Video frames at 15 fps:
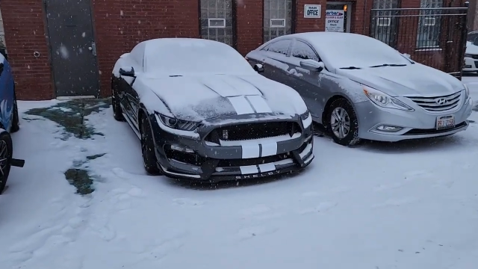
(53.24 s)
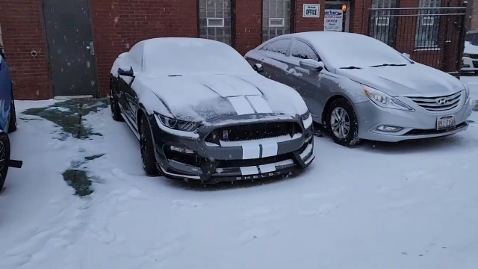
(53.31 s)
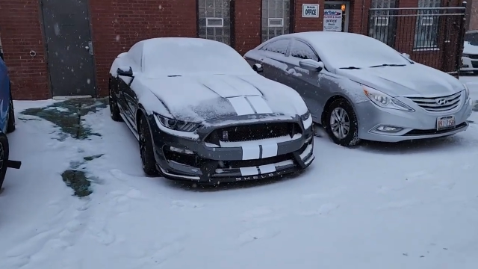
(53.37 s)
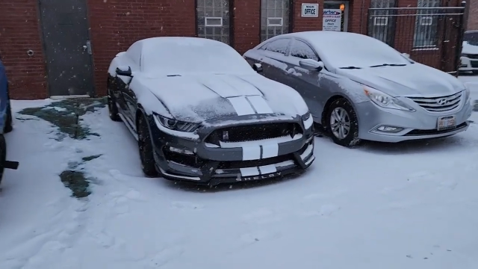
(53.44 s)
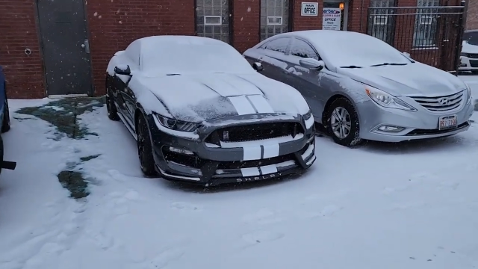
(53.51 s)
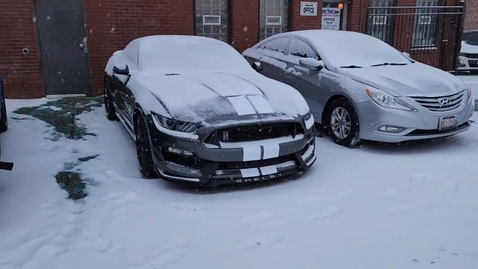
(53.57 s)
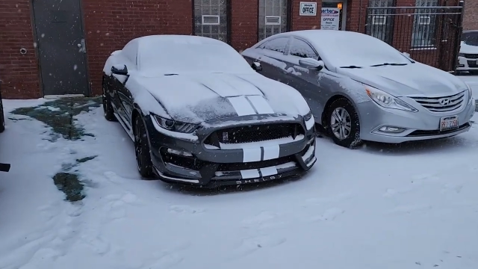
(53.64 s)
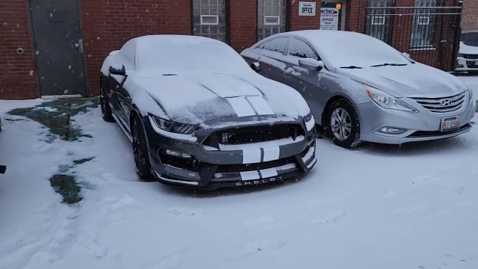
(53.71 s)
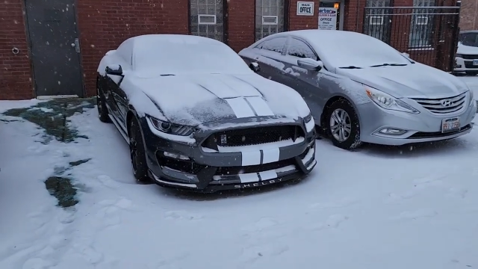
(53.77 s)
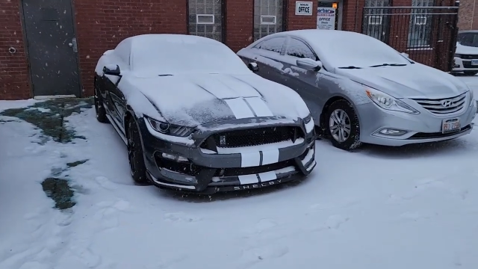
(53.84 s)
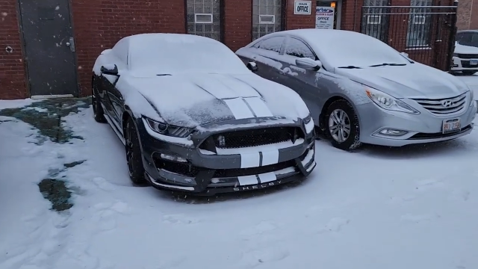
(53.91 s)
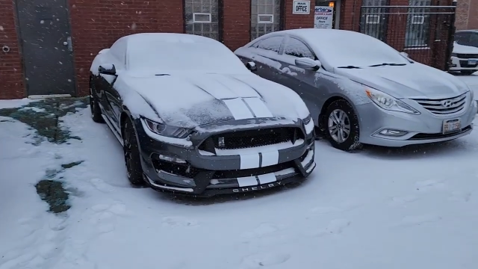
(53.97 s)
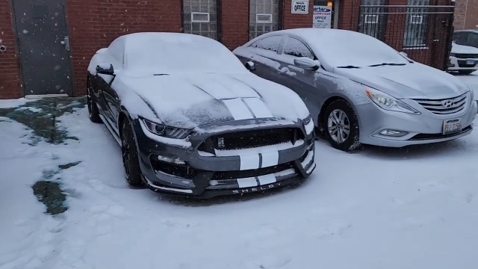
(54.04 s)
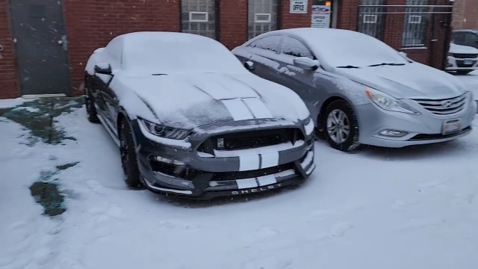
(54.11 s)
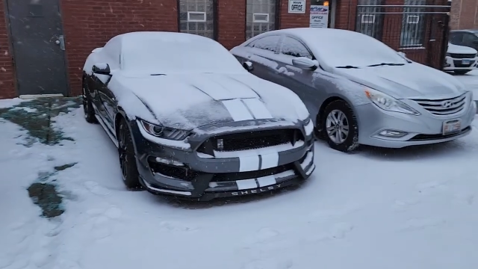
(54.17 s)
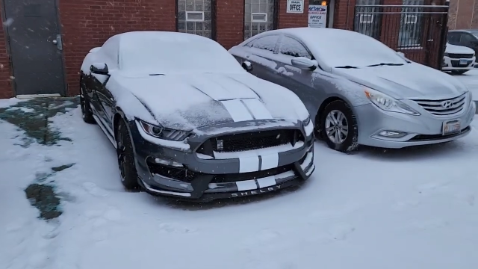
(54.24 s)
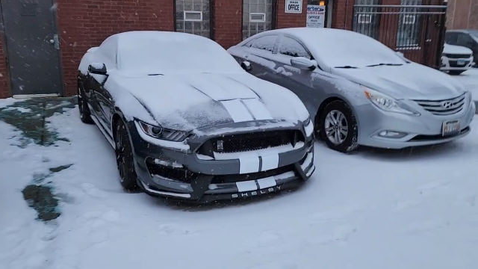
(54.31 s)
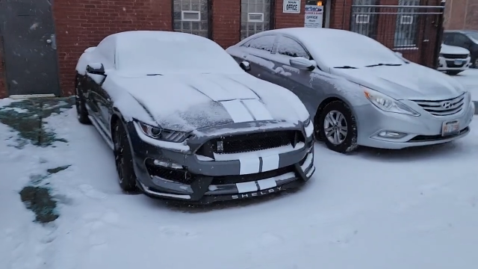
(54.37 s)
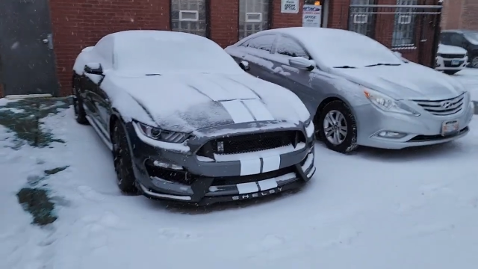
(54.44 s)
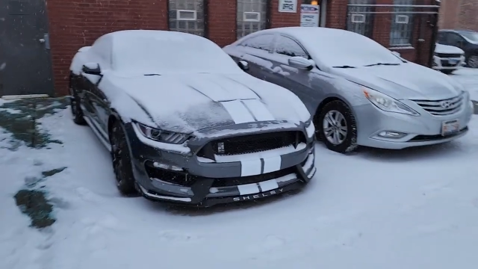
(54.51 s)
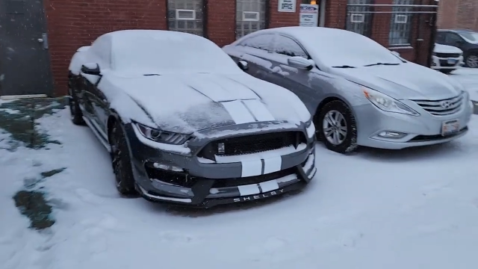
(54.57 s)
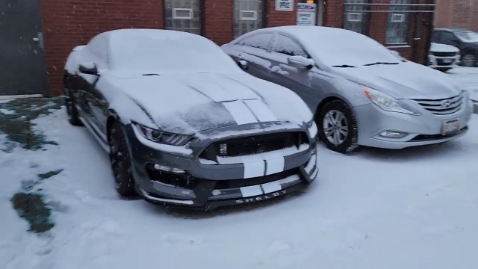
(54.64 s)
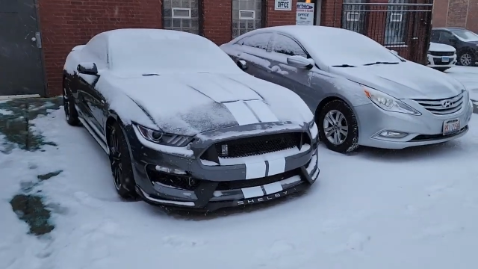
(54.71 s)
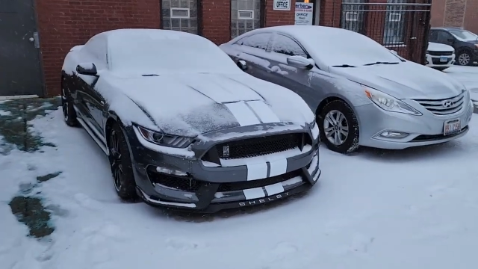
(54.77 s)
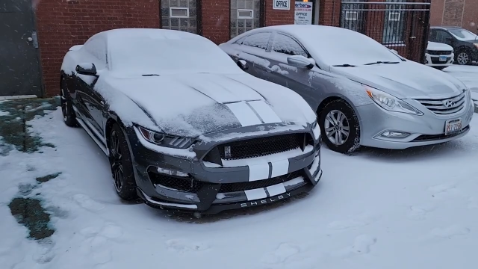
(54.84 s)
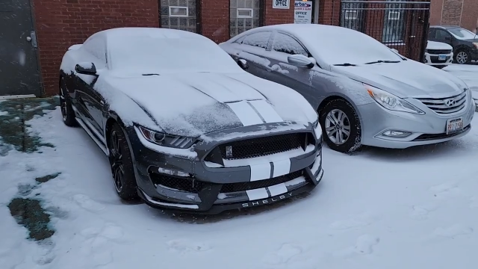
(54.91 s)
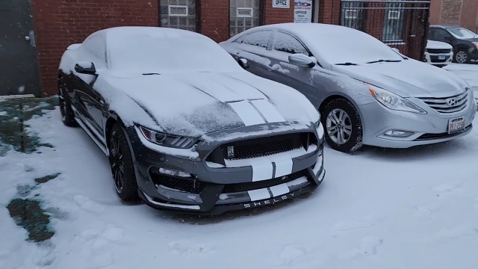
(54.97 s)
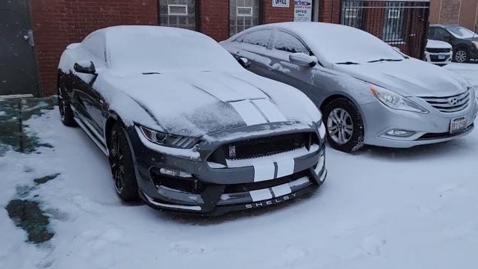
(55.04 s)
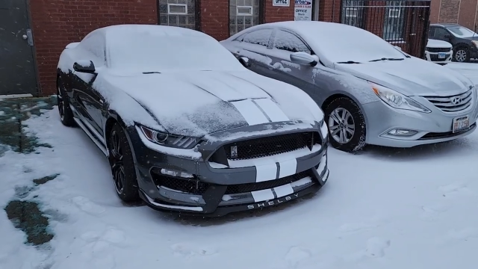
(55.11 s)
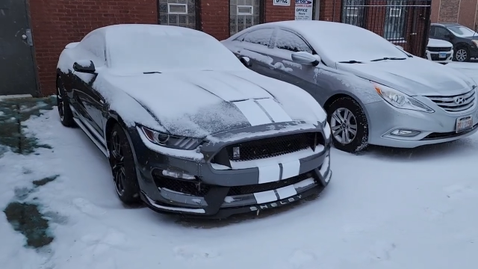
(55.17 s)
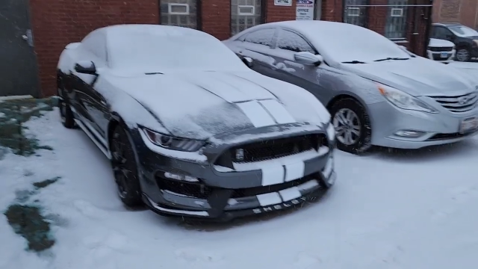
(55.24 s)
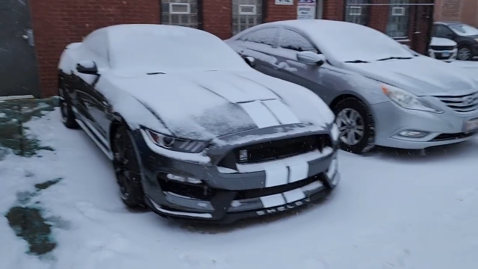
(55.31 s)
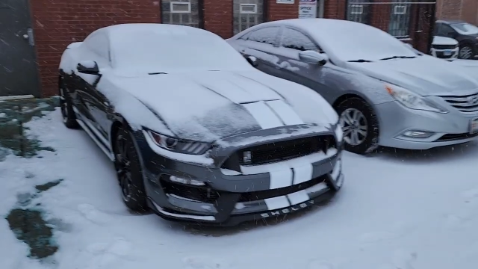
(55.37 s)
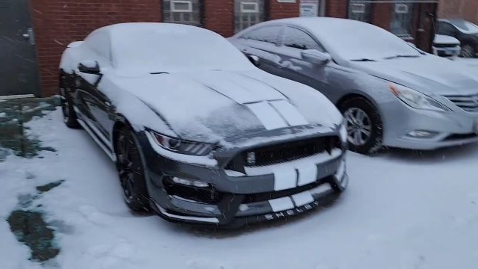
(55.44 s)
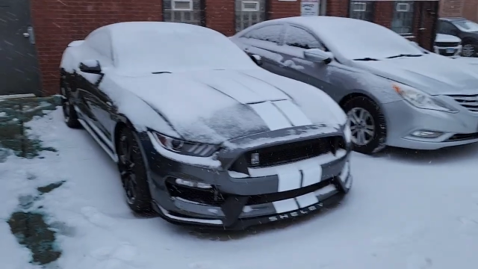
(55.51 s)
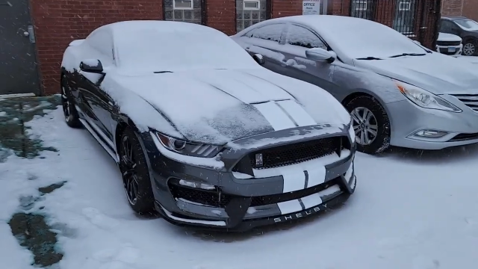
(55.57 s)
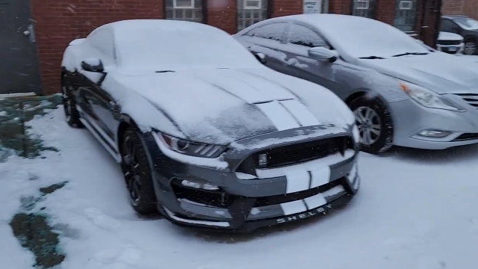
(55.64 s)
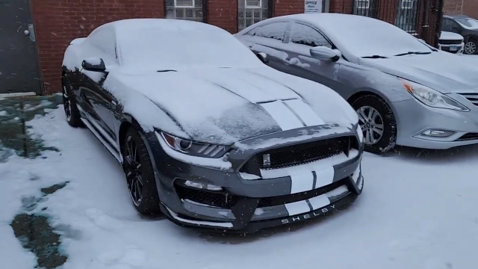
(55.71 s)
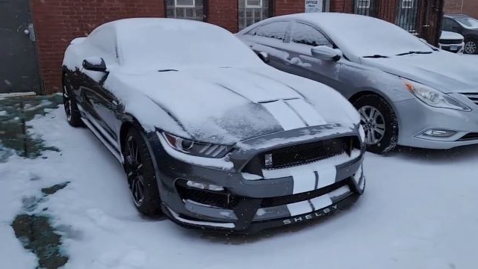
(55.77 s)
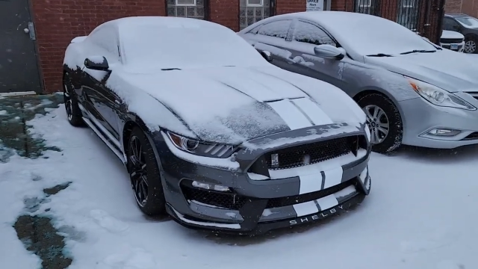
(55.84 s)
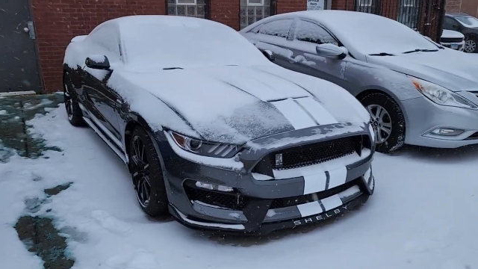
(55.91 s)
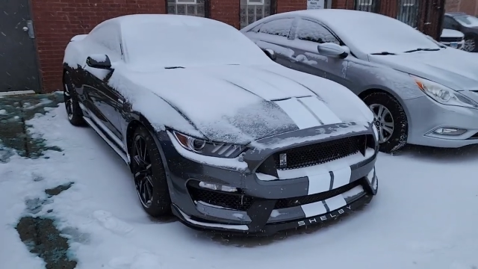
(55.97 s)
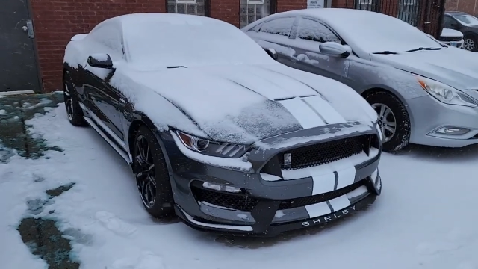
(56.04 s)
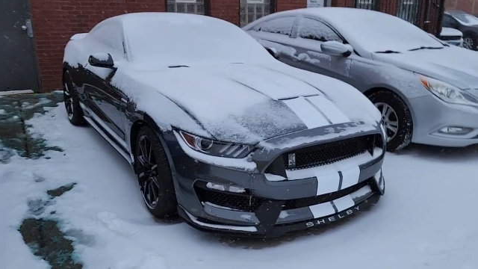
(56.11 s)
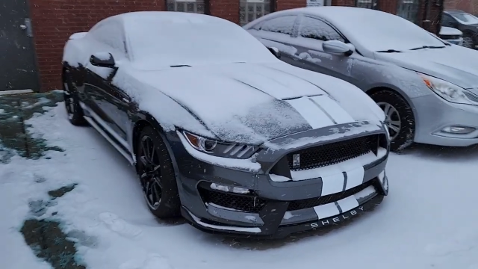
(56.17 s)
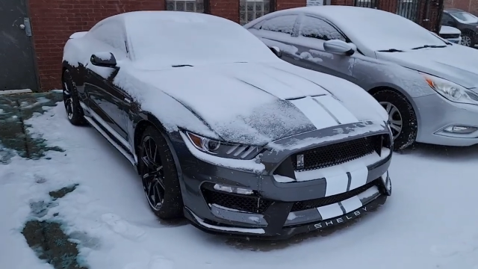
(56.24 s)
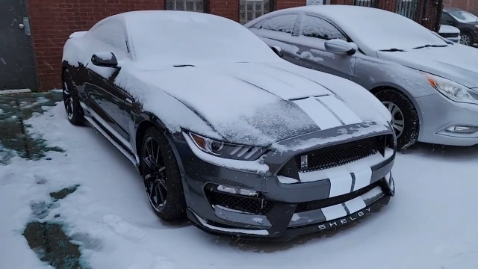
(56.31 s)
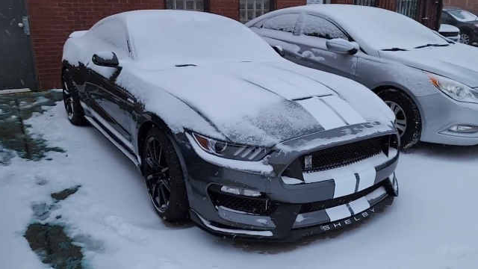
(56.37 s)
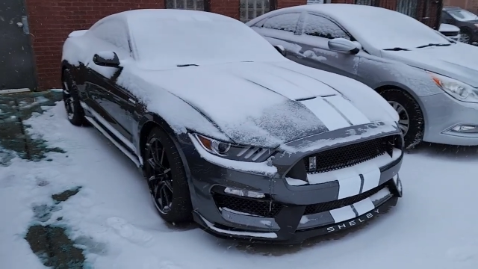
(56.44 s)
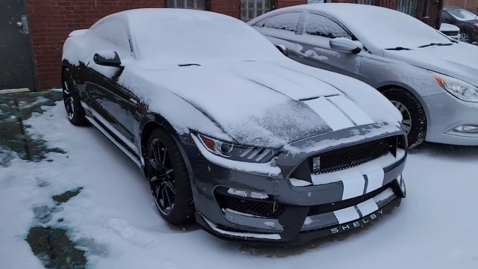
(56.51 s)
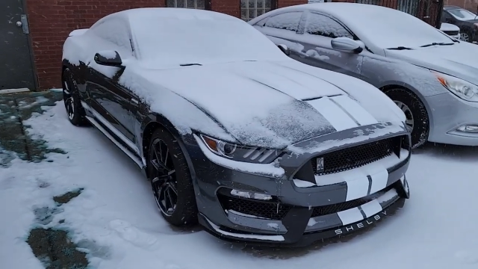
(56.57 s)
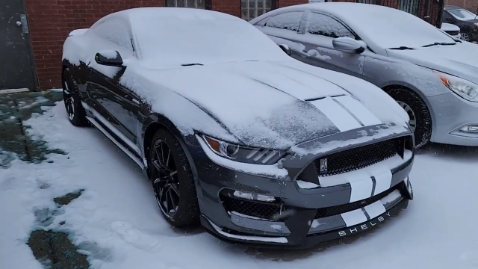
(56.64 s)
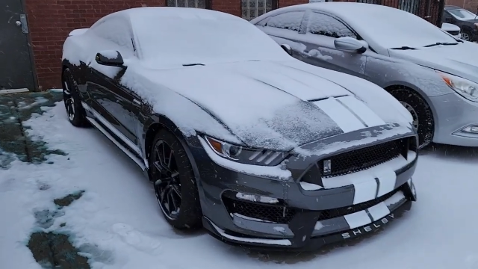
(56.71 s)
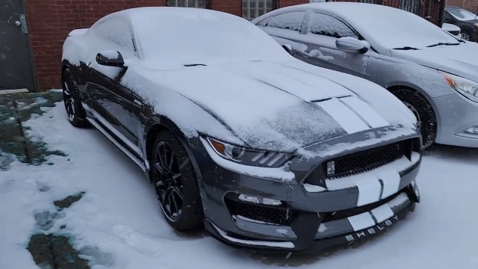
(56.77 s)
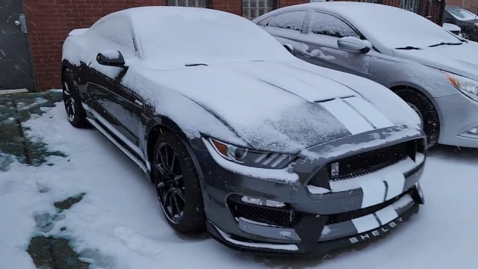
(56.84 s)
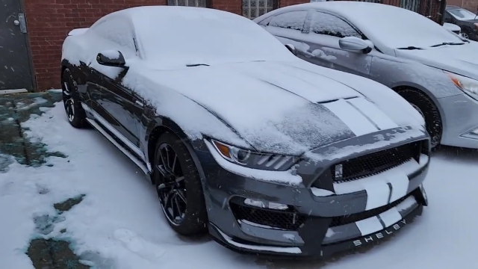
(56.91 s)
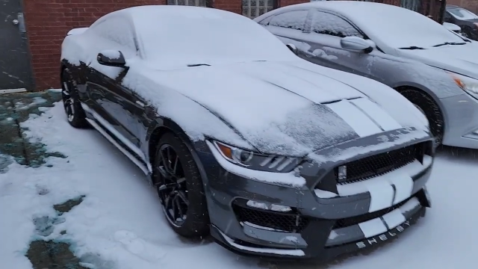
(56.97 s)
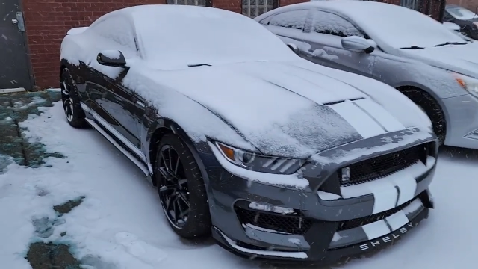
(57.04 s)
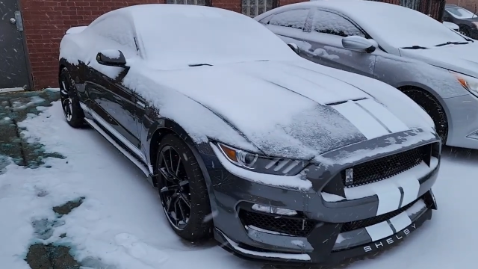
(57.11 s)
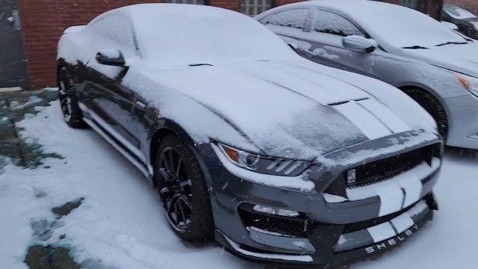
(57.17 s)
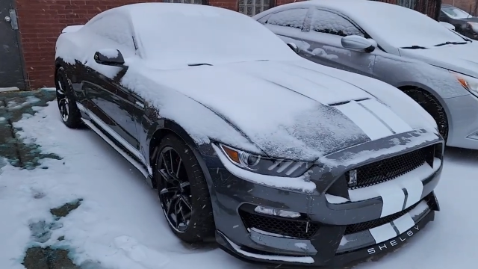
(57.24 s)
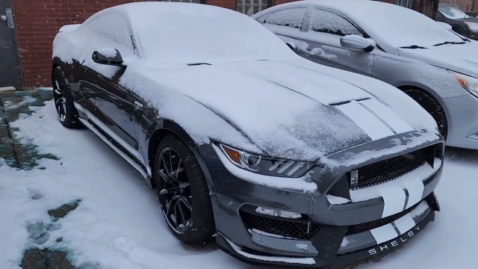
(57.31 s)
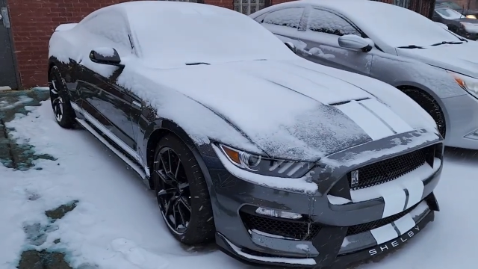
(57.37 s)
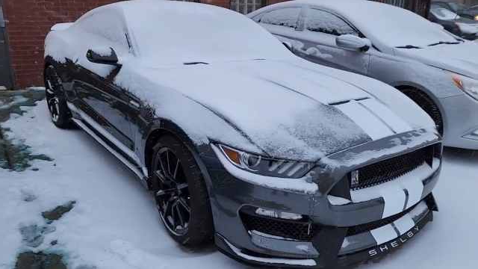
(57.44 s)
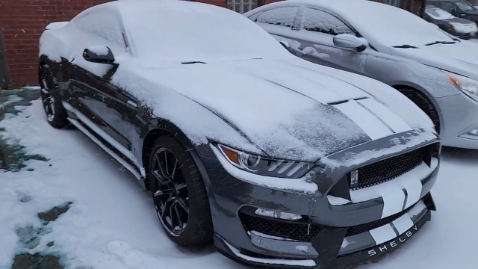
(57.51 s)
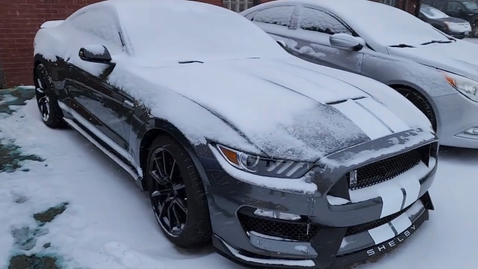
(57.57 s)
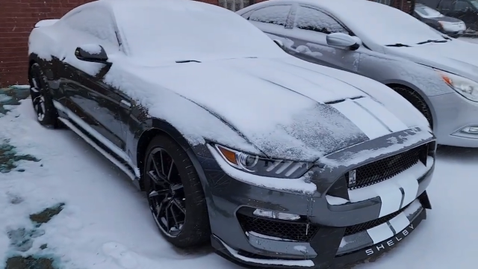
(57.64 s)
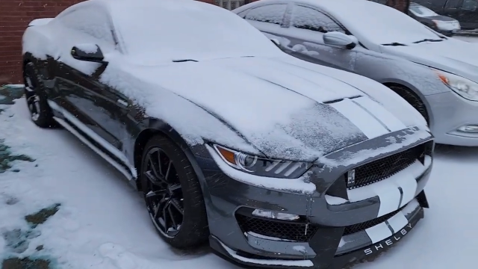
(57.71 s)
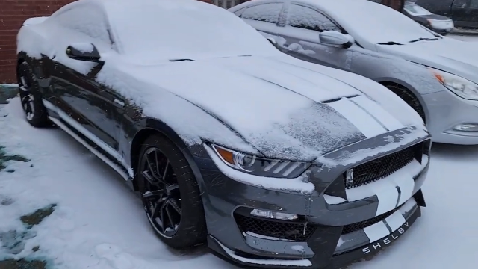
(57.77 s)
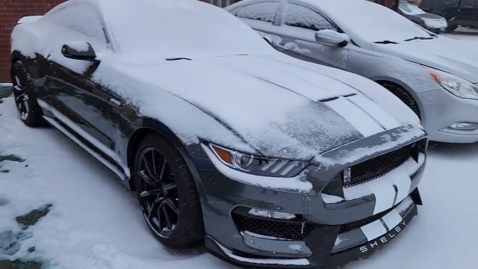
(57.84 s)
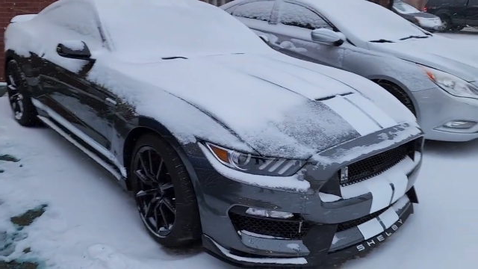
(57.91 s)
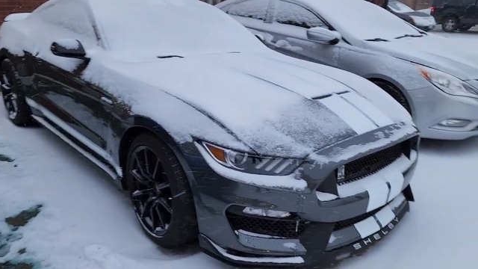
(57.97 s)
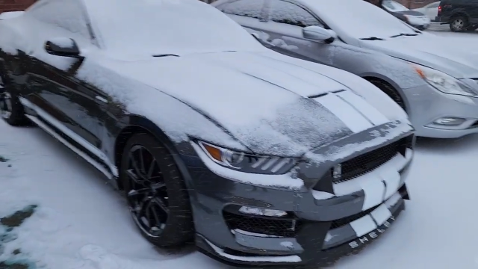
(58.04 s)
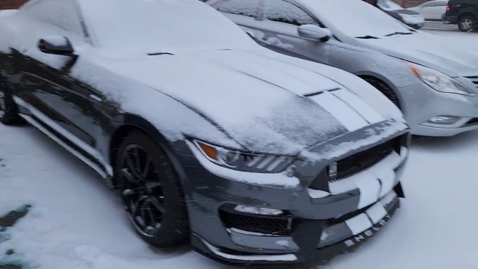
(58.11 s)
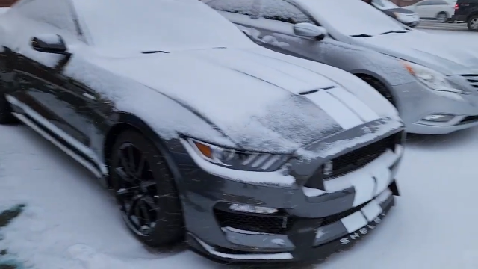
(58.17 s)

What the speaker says: Nobody's mouth can be seen.